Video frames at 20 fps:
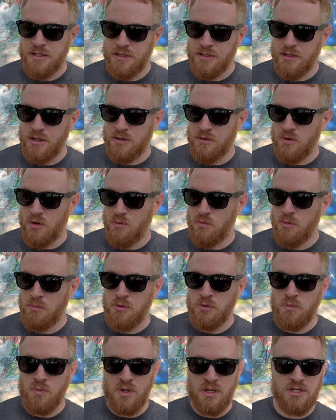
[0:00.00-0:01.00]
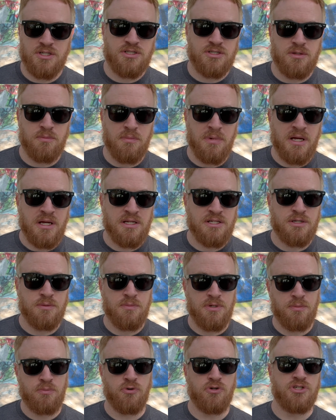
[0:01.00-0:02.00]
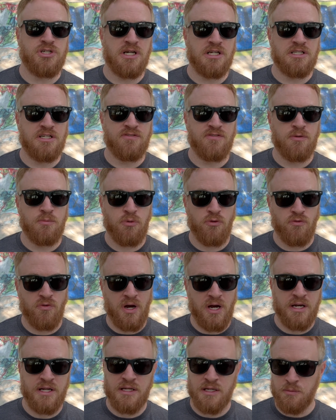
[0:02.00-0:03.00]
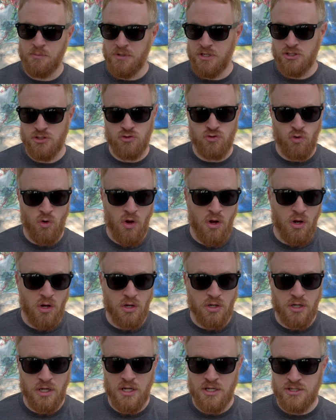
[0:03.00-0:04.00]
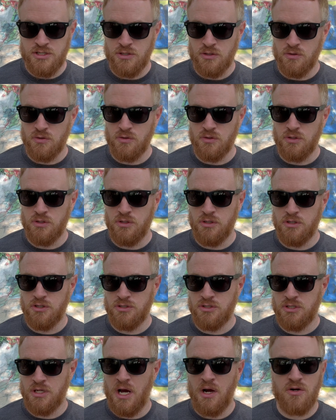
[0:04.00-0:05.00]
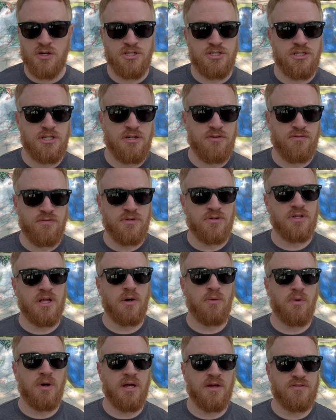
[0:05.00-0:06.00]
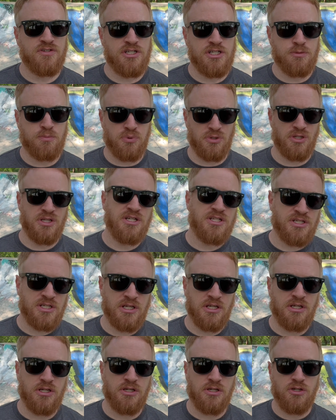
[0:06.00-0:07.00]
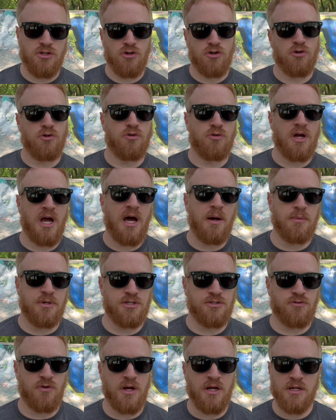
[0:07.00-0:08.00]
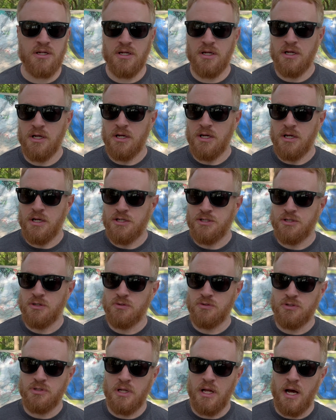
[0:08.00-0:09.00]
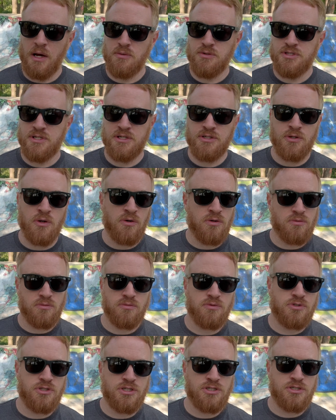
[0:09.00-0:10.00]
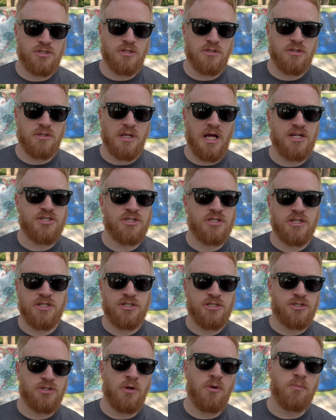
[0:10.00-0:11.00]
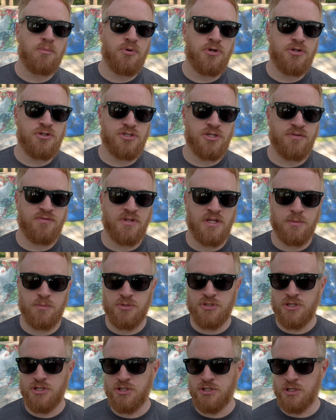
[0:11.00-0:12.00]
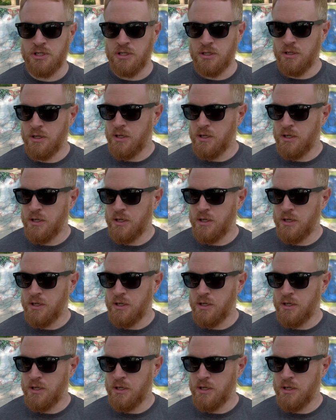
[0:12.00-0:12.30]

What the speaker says: A woman wants the man to be protective and providing and be strong. And so how could she feel that way if she's policing your habits, right? So I would say don't put yourself in that position.